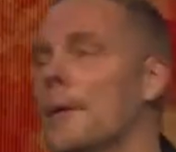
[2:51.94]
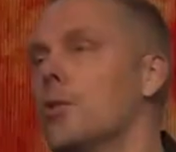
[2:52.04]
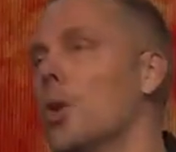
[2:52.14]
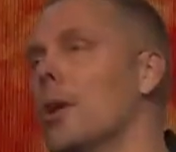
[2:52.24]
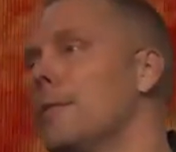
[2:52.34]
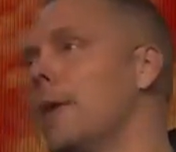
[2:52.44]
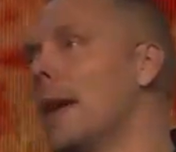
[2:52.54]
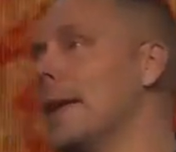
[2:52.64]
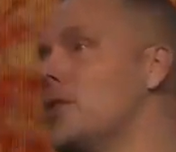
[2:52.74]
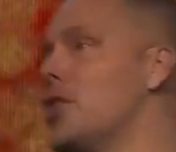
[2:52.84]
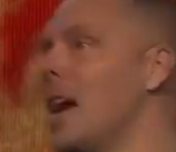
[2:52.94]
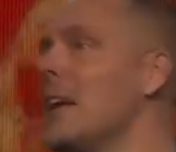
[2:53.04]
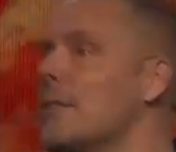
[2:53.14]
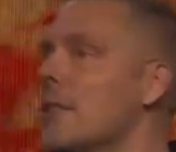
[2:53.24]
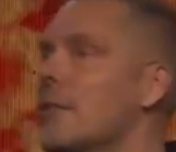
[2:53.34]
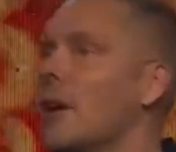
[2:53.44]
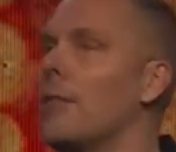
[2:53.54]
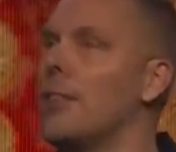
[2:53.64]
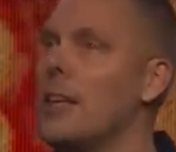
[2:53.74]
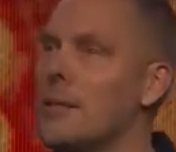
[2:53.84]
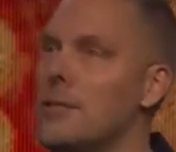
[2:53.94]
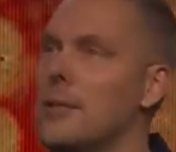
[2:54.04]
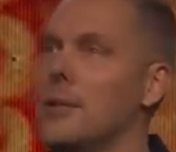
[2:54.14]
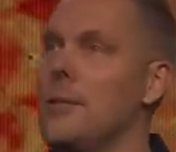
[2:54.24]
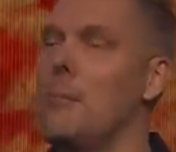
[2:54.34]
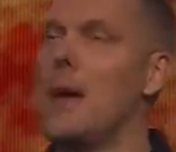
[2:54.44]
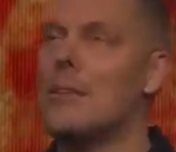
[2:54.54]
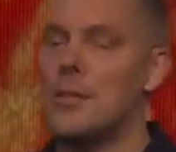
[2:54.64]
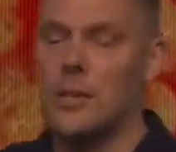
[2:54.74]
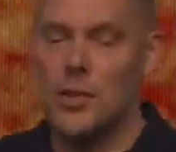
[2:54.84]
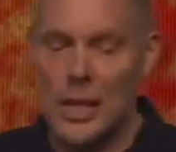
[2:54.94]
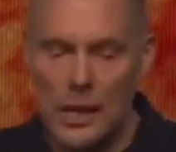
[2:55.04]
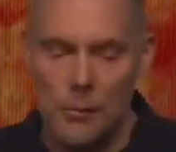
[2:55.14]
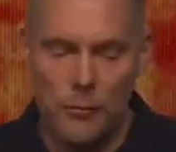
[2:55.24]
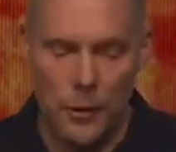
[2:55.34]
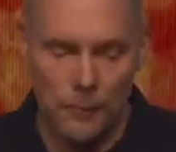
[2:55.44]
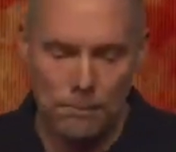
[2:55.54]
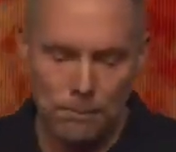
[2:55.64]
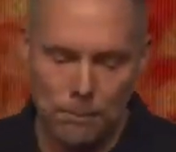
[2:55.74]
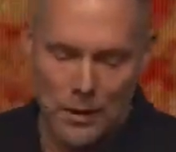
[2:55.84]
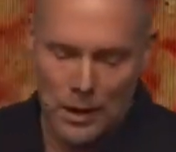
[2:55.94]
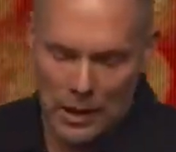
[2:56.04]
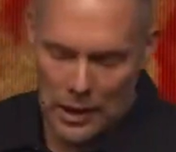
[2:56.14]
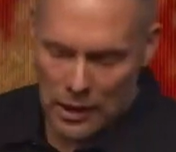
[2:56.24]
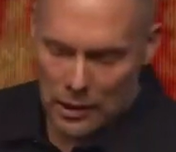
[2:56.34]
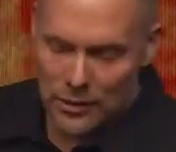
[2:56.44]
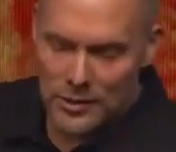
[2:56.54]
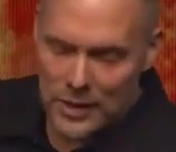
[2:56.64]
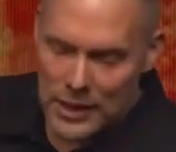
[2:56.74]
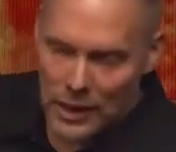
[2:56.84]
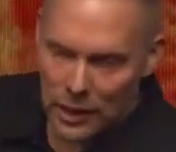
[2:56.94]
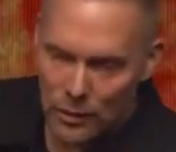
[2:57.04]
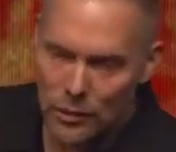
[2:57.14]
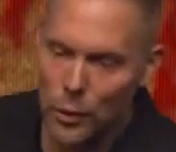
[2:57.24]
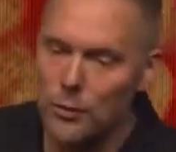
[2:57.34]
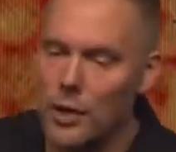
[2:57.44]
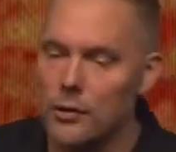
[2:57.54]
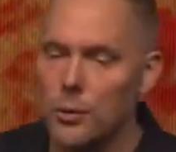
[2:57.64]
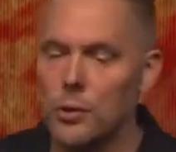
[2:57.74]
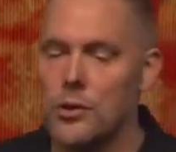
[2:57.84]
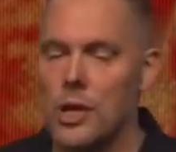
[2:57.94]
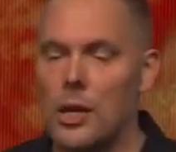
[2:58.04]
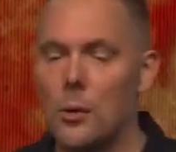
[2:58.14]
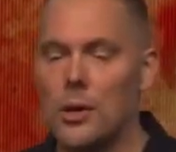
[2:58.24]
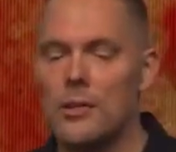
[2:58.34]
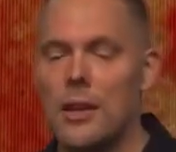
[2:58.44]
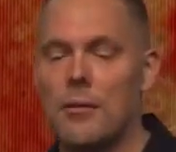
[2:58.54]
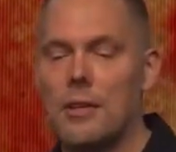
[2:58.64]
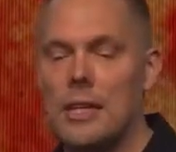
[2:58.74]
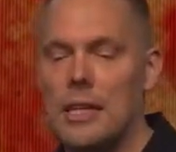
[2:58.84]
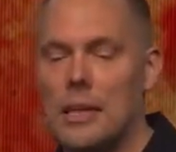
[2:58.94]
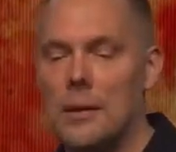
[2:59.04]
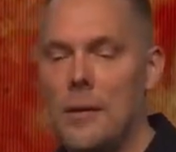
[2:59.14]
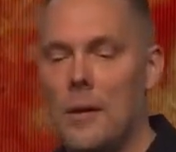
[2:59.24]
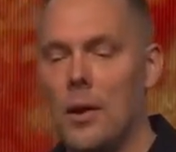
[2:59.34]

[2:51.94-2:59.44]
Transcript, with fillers: sort of genesis of this message came from a SEEK service. It was January 17,